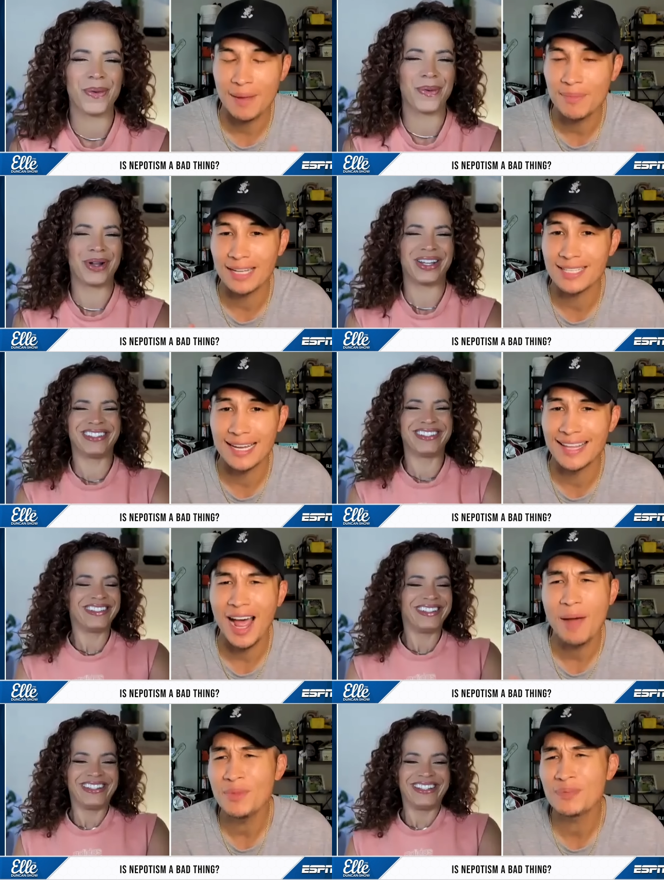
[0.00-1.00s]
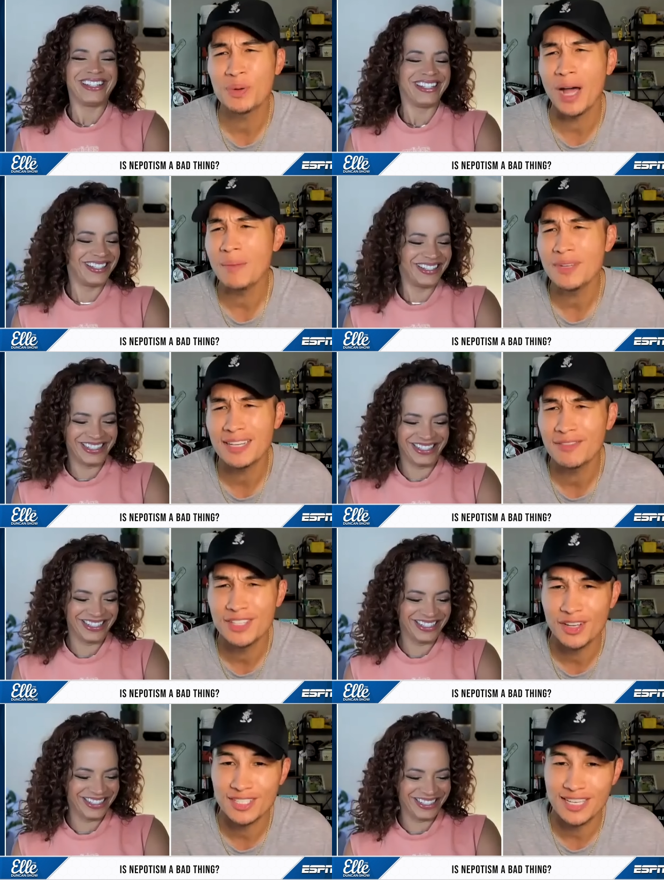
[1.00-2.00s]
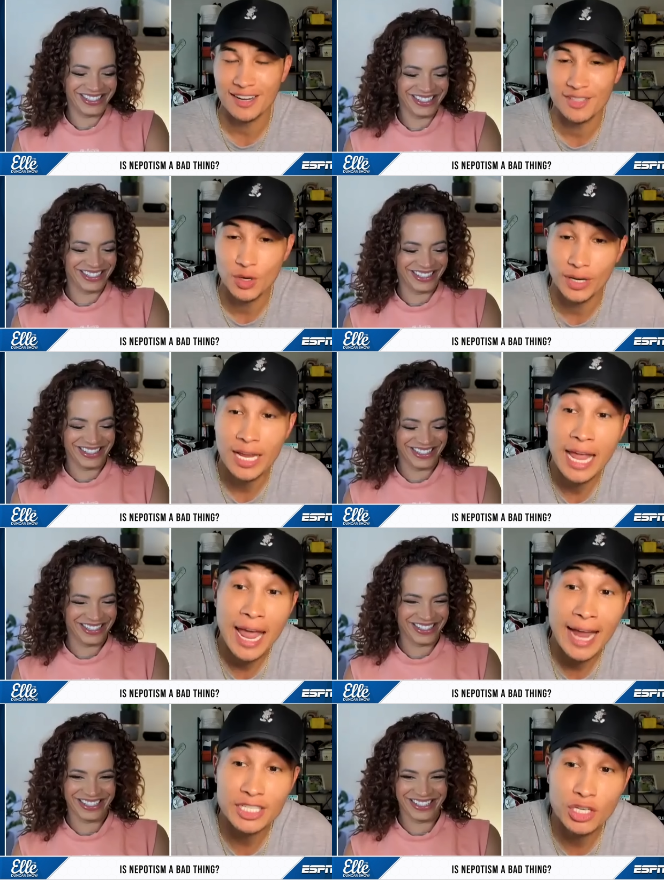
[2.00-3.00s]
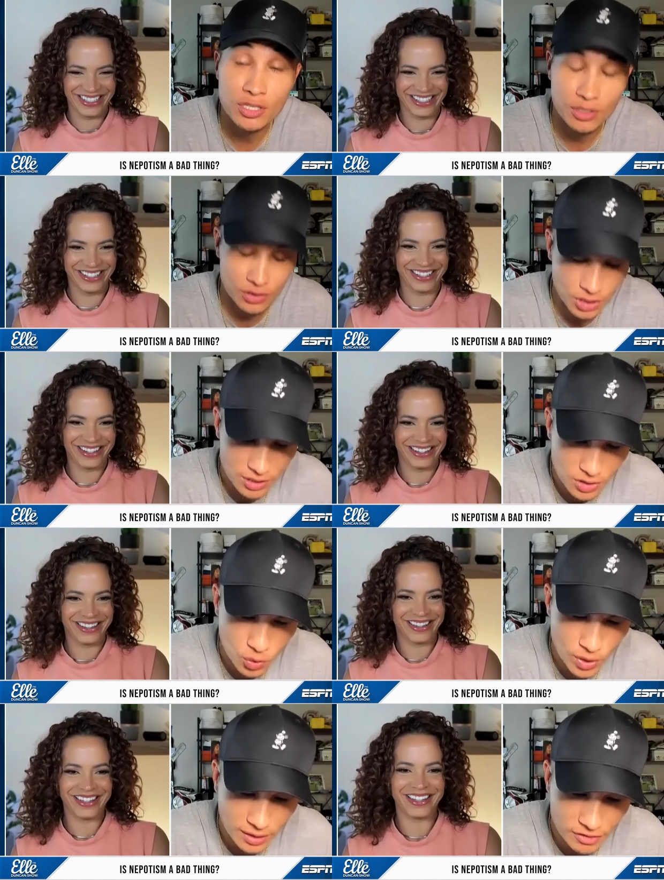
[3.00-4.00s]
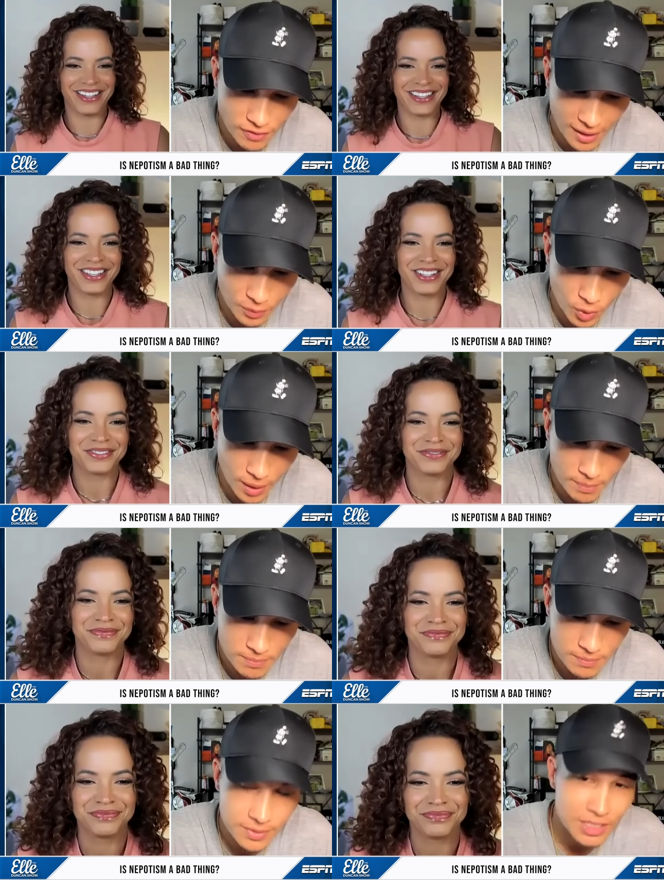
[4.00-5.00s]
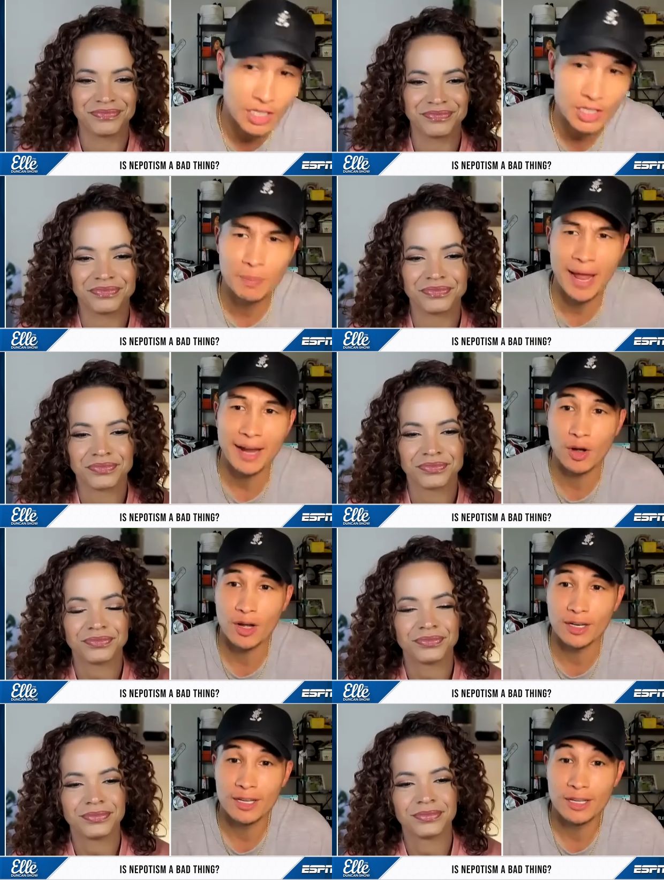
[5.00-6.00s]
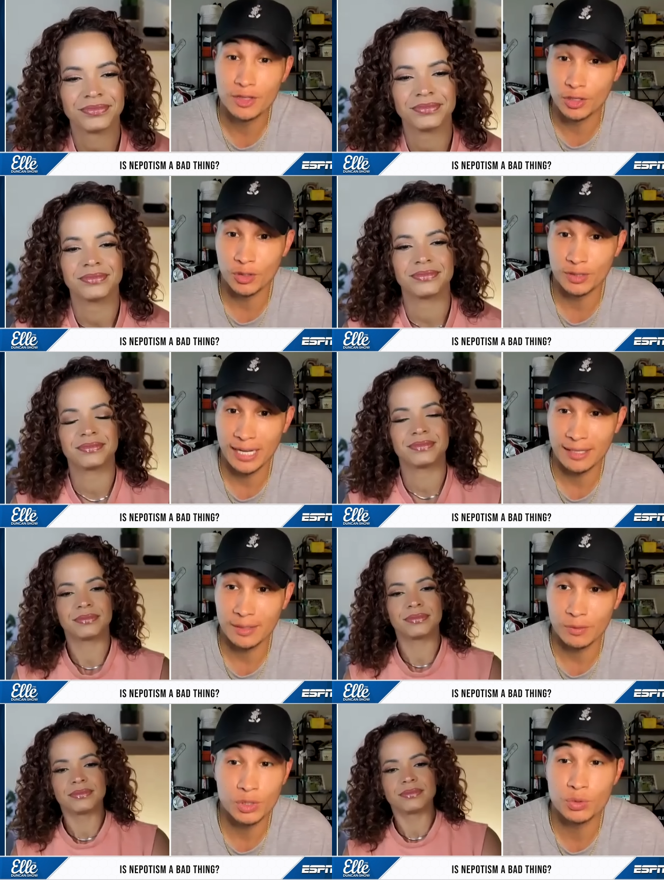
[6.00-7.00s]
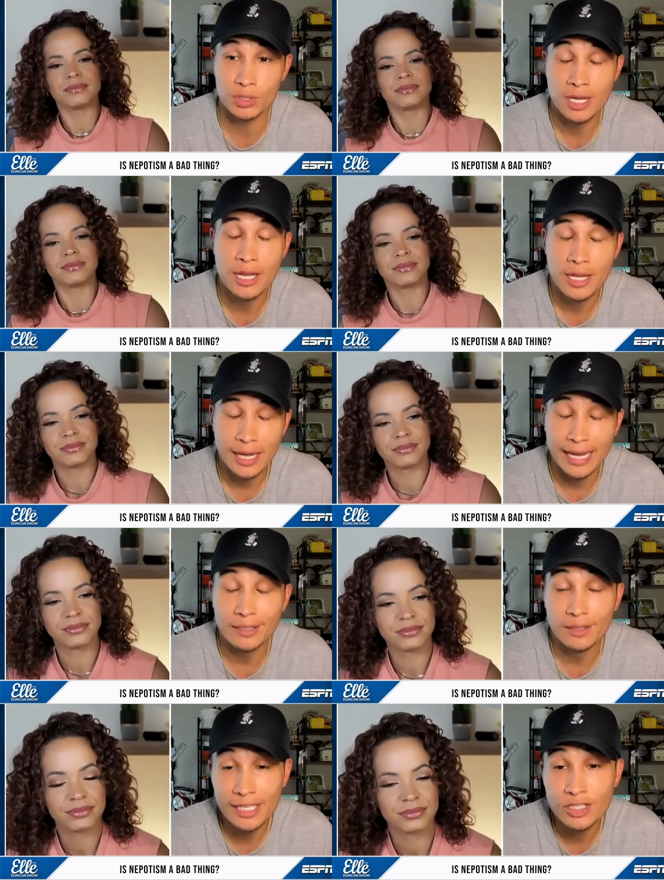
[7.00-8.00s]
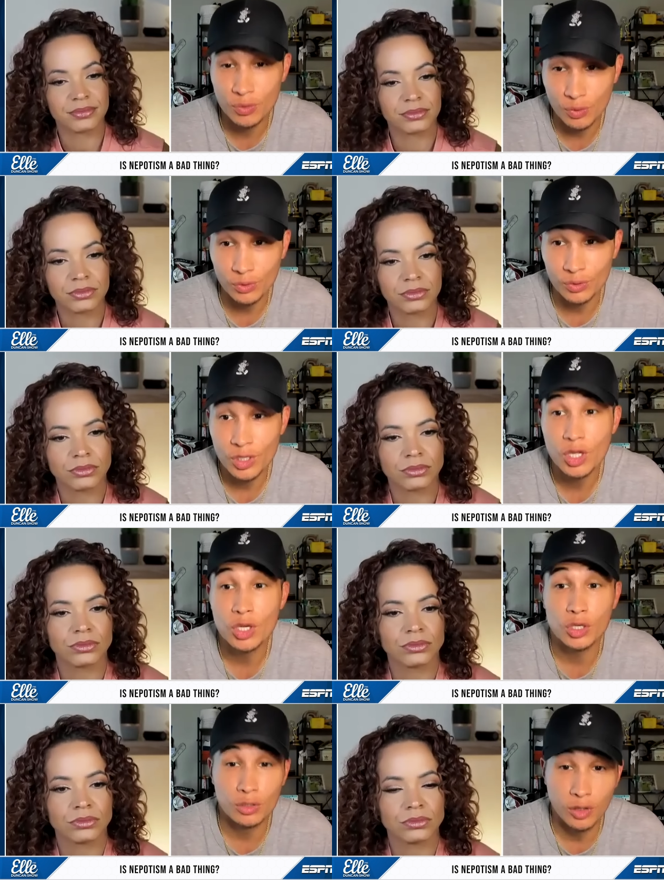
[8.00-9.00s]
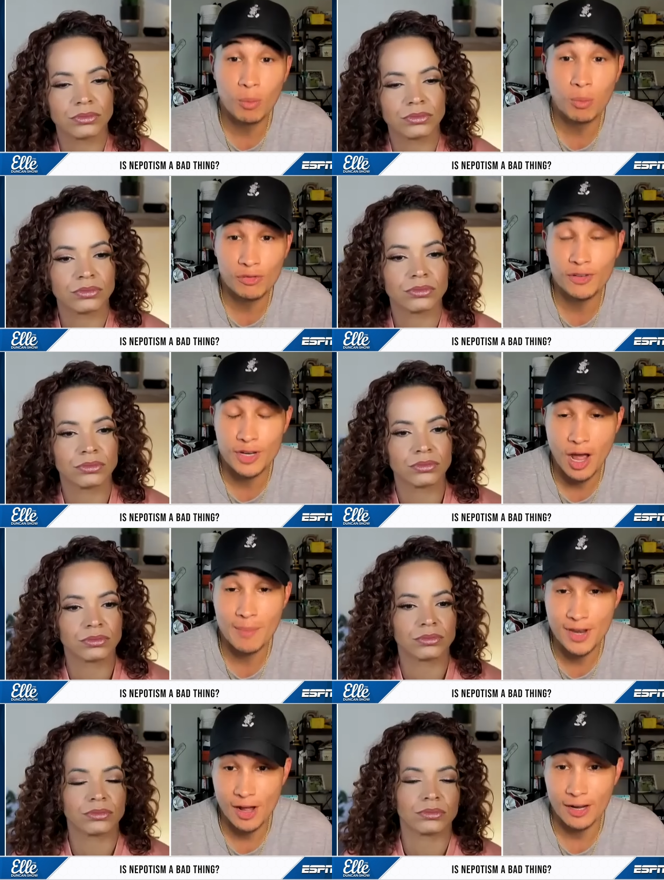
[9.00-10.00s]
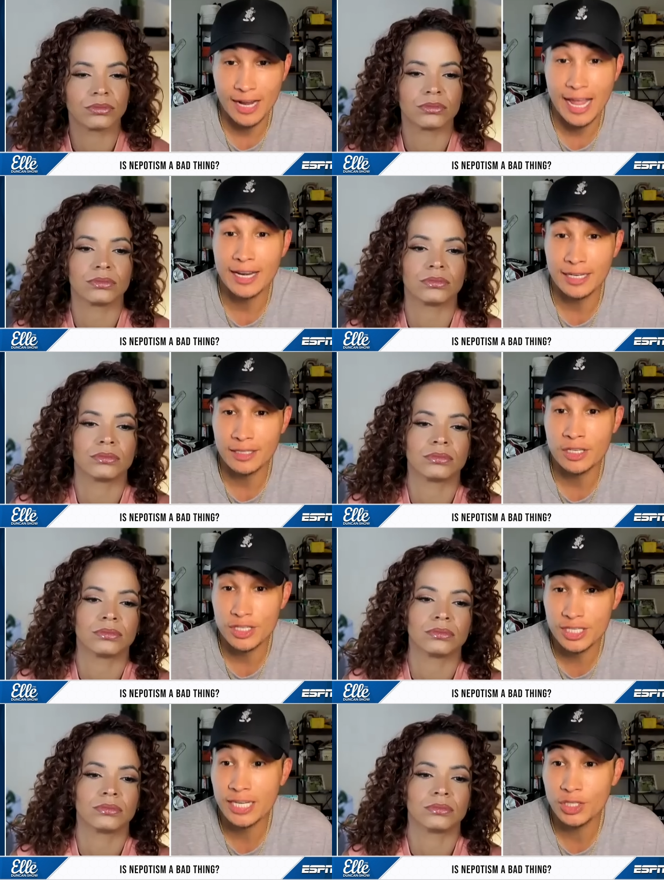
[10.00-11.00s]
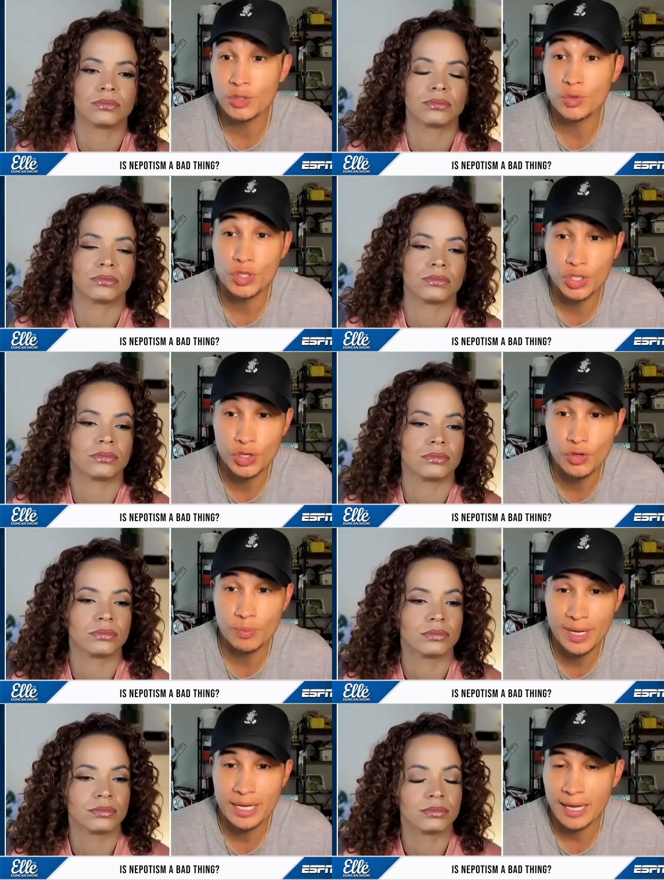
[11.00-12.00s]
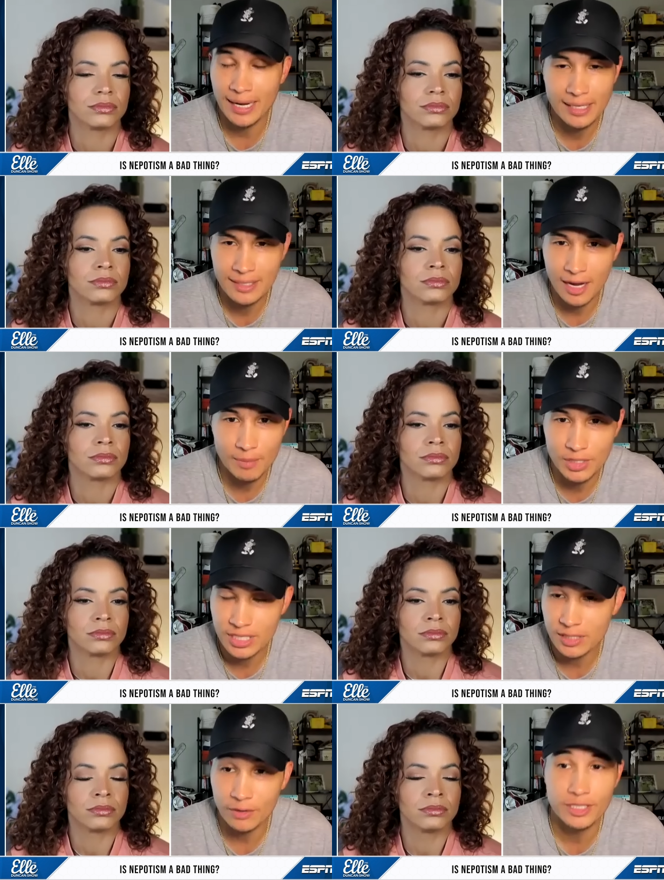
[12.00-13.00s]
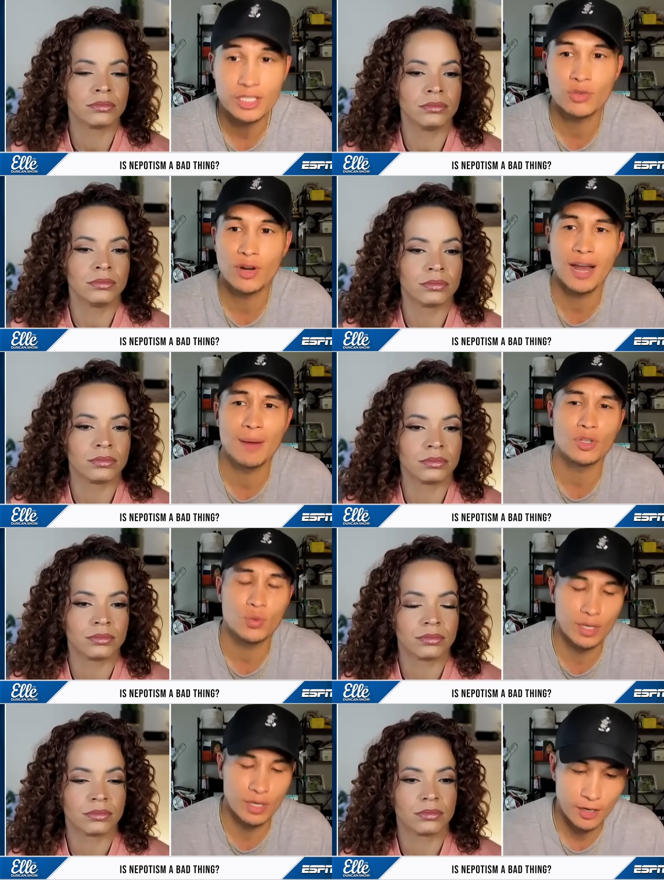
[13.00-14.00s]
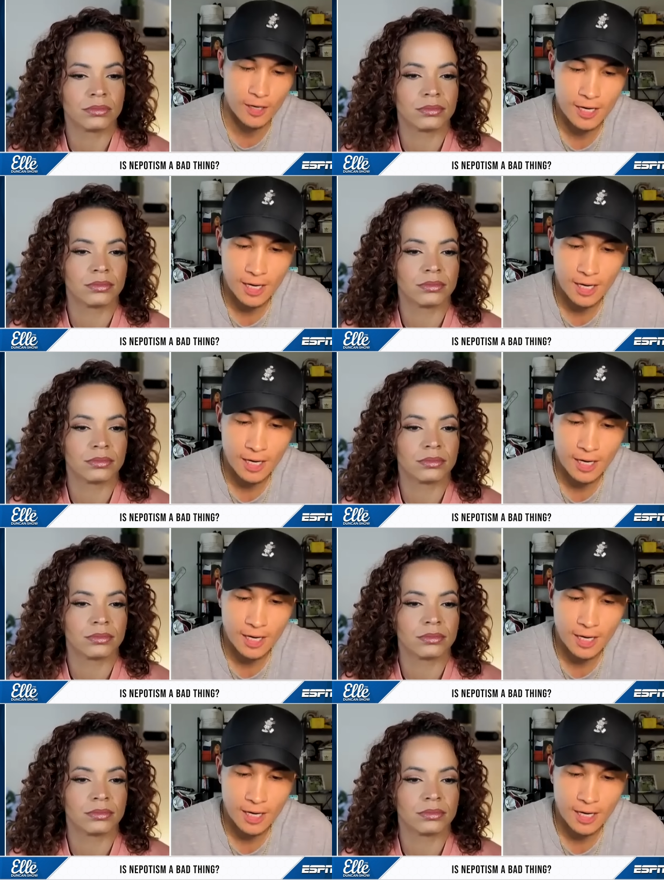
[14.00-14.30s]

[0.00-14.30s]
Speaker 1: I'm oh. not saying that. I'm just I'm just giving the other side of the token. Hey, just to just to quickly follow up, touch back on the girl dad thing, which was a literal global phenomenon and it continues to be anytime you see on instagram or twitter